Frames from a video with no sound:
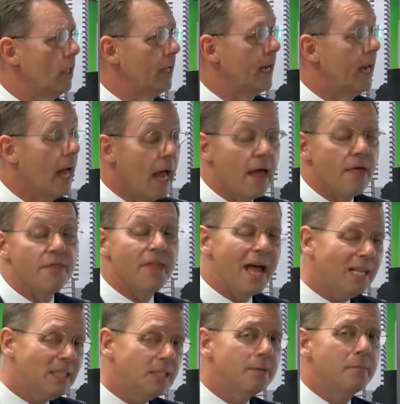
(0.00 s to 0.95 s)
in.
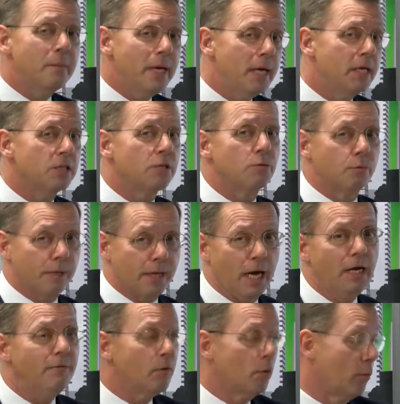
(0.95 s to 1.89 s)
That to me is
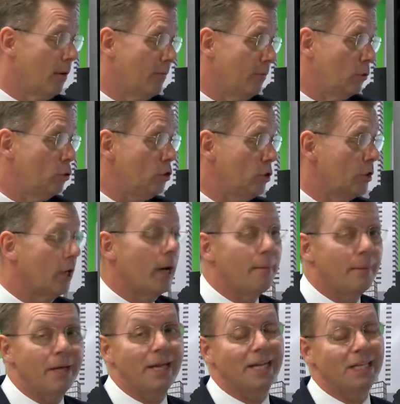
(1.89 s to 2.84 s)
kind of a revolutionary. I
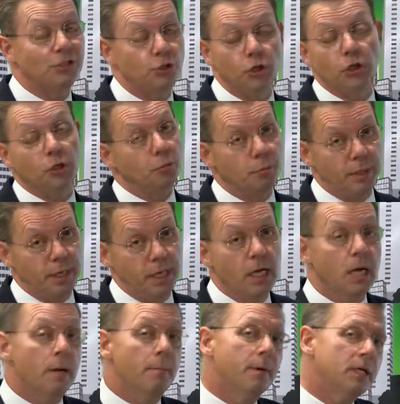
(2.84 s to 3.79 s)
mean, it shouldn't be,
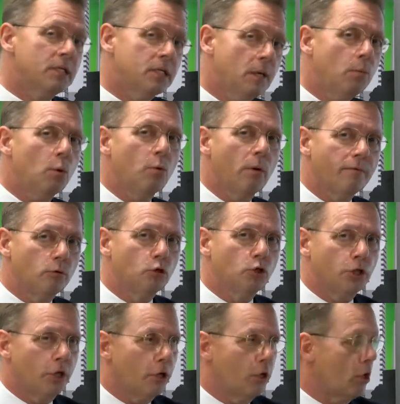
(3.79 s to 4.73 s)
but it's somewhat
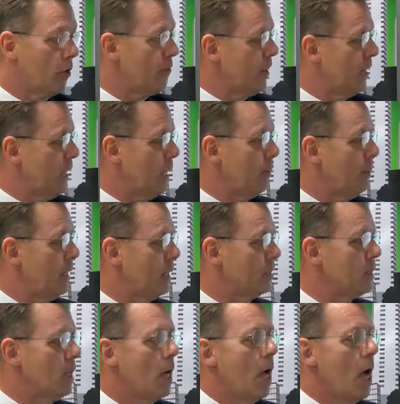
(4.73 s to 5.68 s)
revolutionary in our thinking,
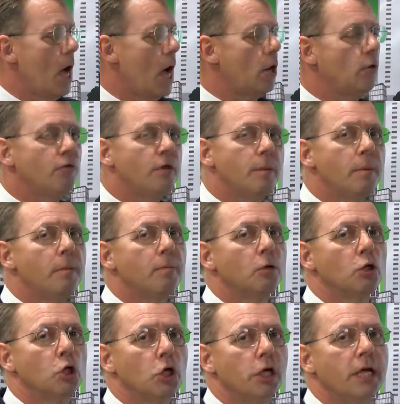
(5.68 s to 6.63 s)
because I don't think people
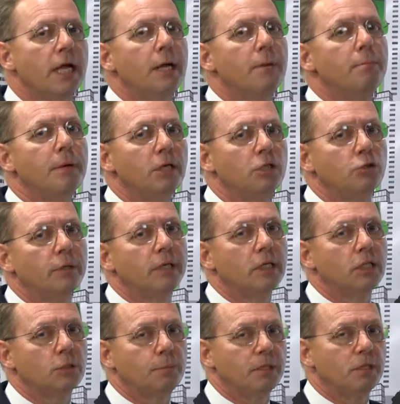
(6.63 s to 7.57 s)
are looking and measuring
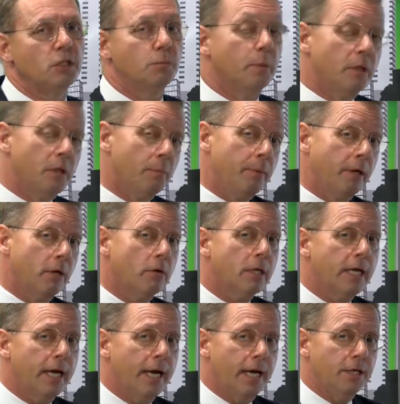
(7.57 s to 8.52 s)
expenses. But the bigger the
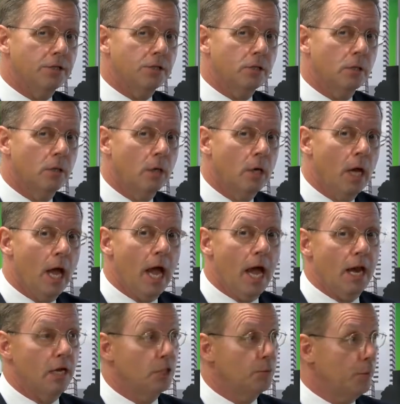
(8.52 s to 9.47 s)
case,
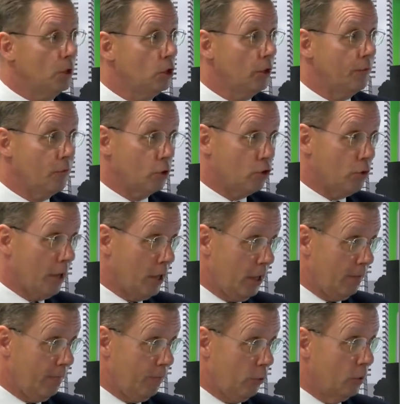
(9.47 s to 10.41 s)
and especially if you're trying to
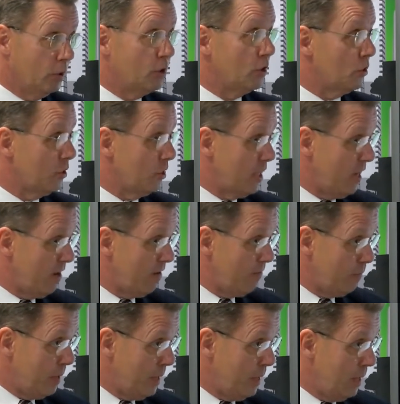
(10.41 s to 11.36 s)
influence a
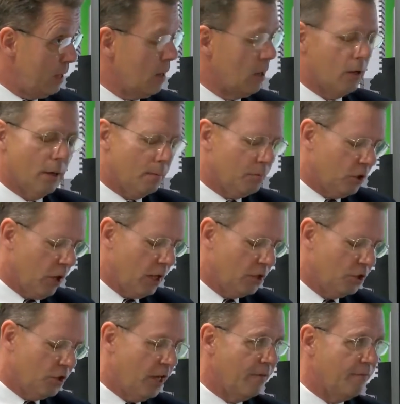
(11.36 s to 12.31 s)
CFP, or I'm sorry, a
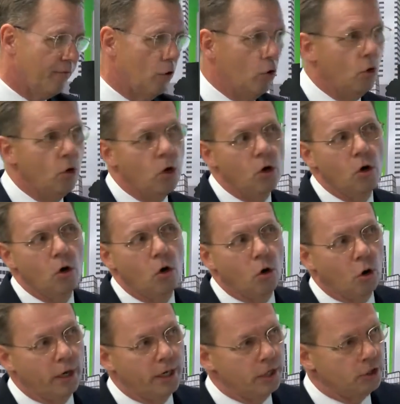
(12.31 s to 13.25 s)
CFO
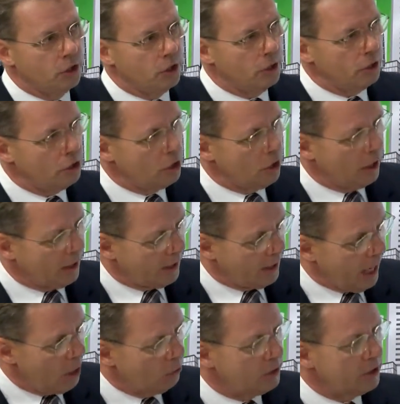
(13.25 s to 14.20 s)
or his
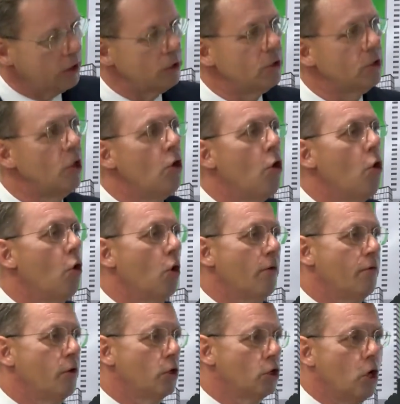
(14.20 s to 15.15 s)
accountant, or
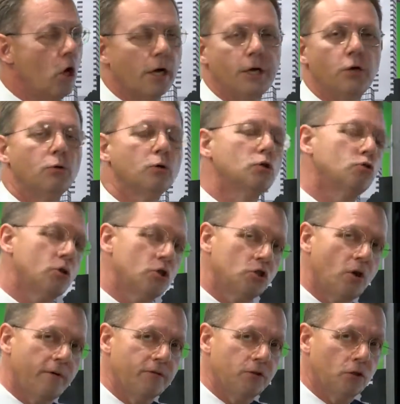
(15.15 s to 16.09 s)
if you're talking to a trust
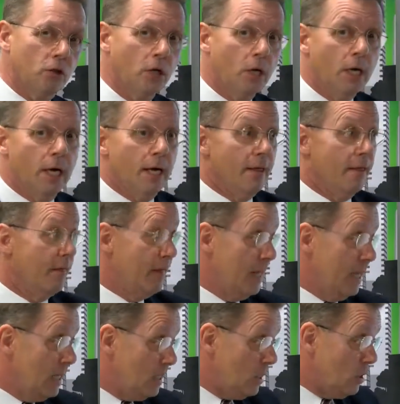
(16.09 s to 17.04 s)
officer,
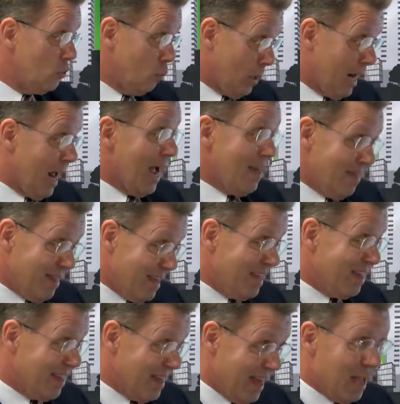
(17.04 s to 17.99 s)
this is what I
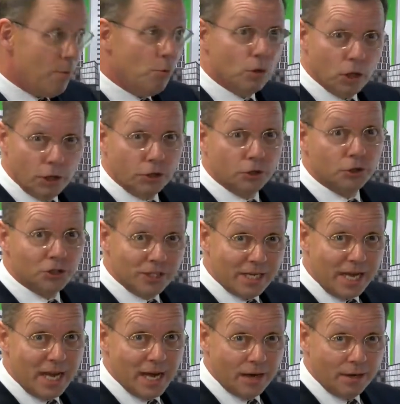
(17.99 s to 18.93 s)
think they will
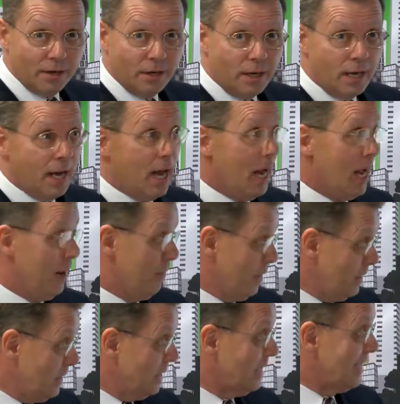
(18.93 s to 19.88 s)
understand. And
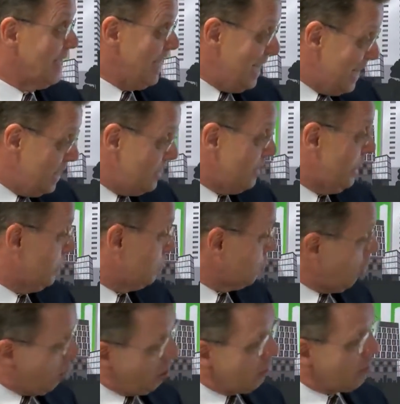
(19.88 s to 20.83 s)
this is easy. It's all